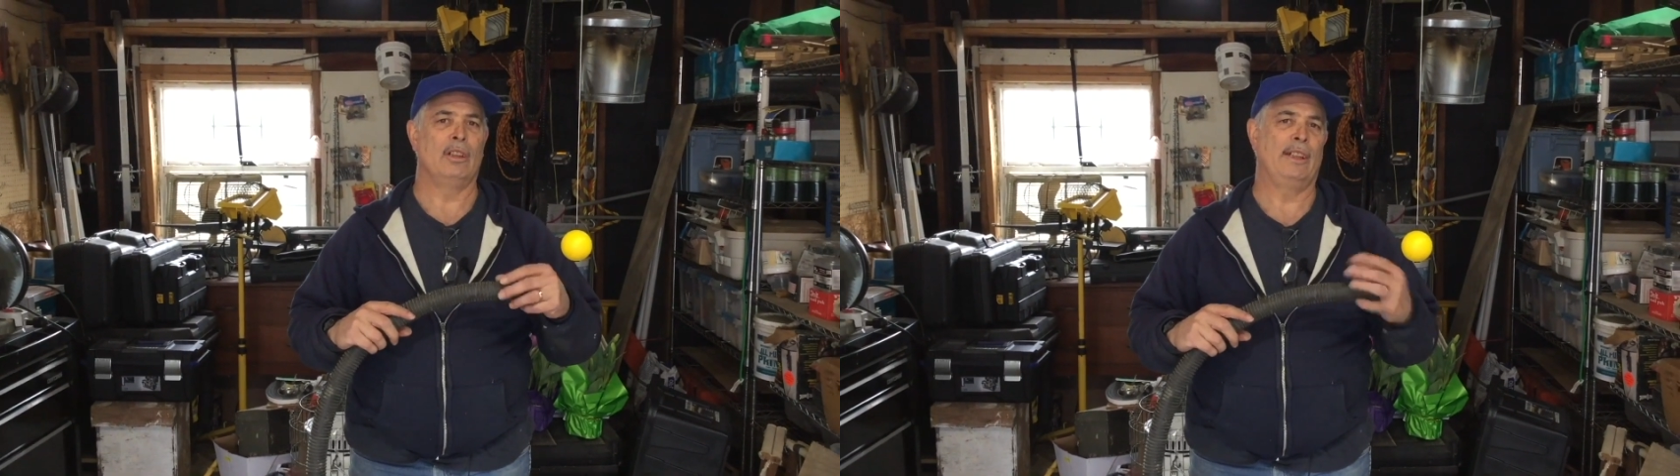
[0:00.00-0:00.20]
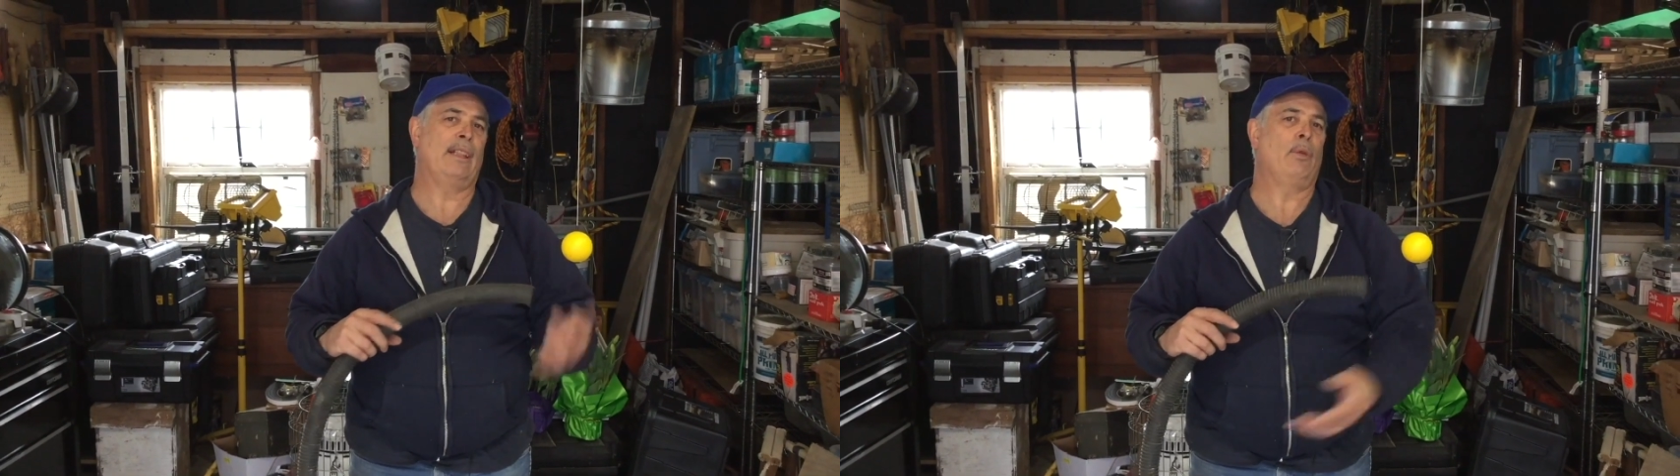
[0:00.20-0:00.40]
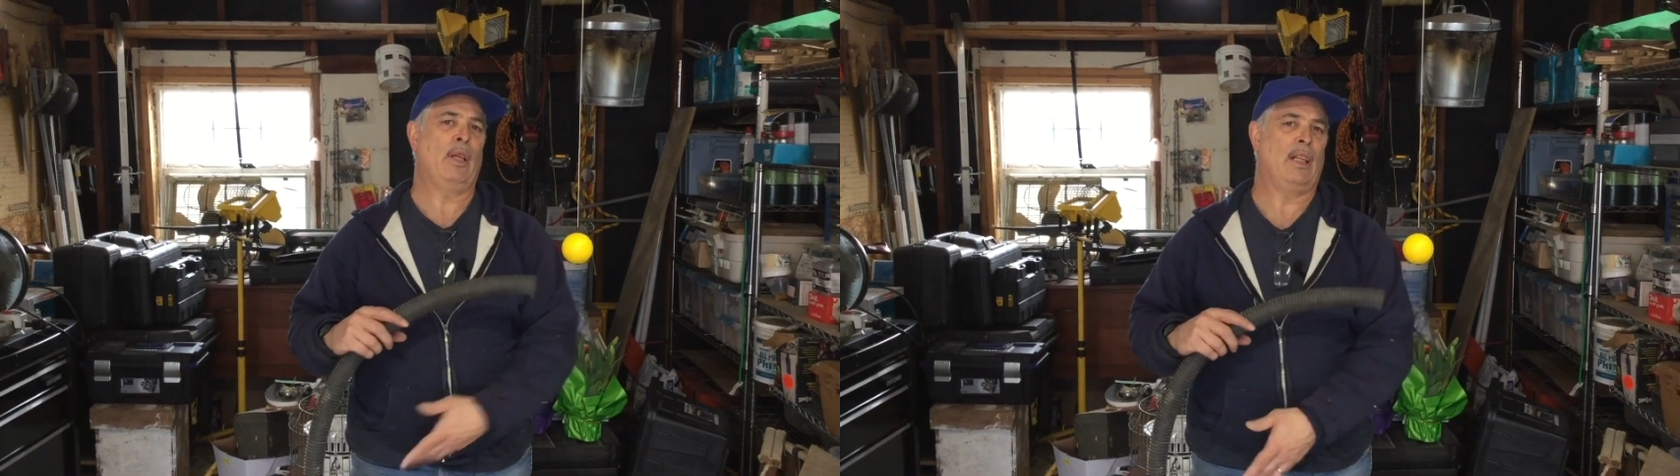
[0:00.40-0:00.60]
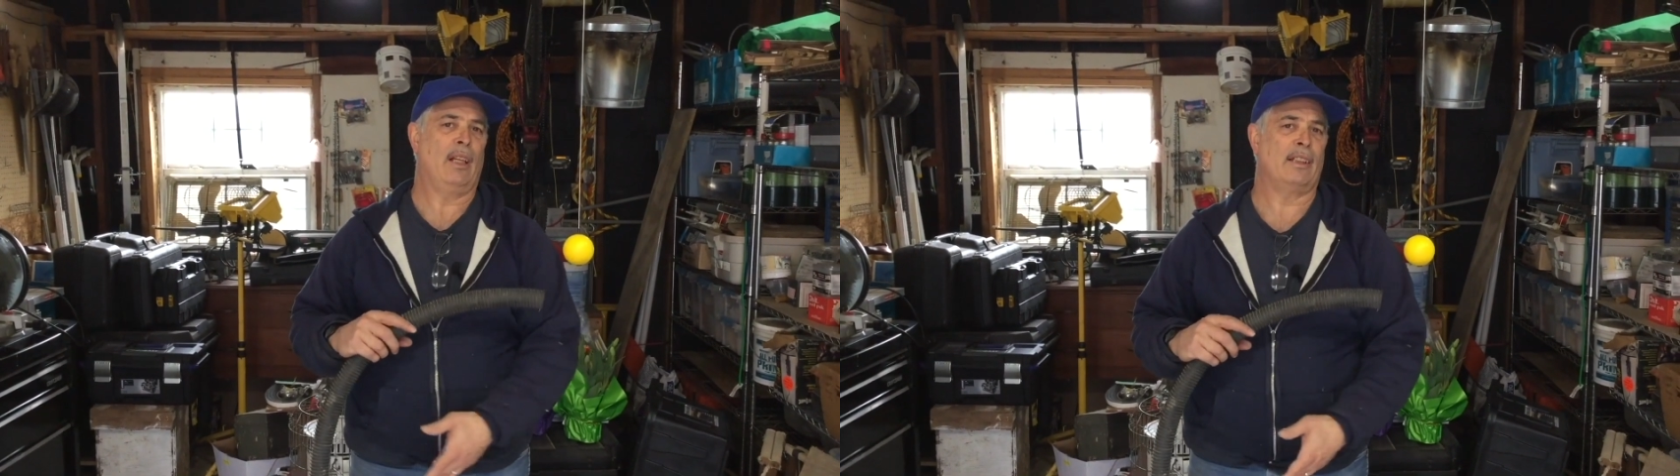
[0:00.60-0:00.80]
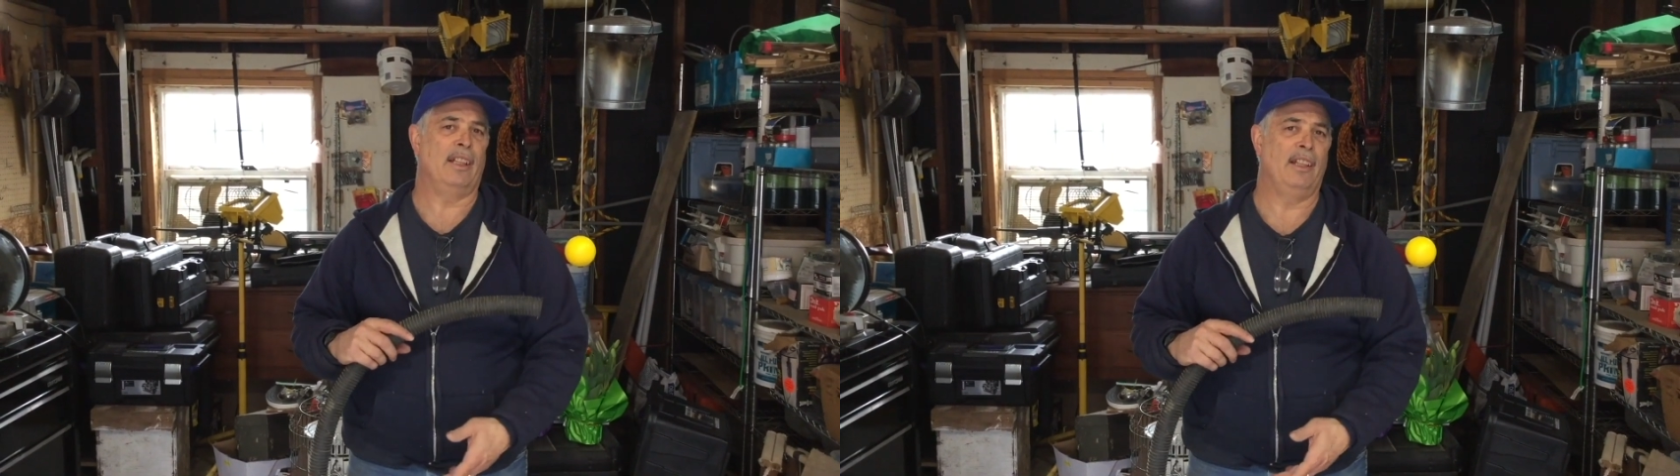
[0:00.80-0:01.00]
it quit
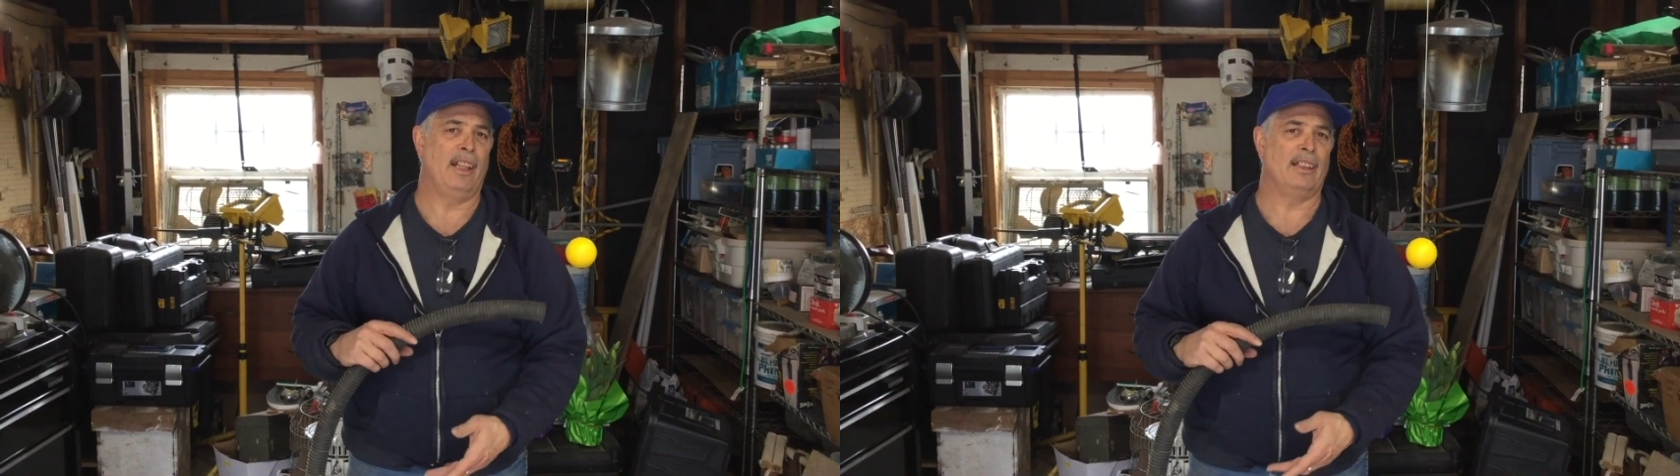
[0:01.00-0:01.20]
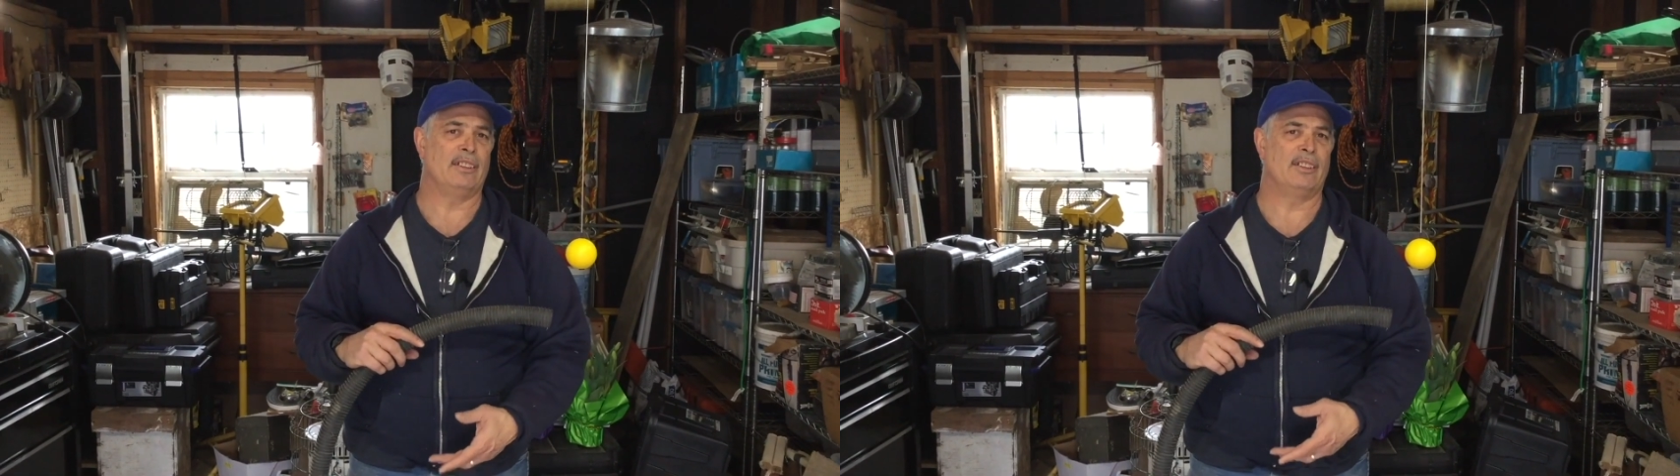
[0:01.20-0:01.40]
collecting dust.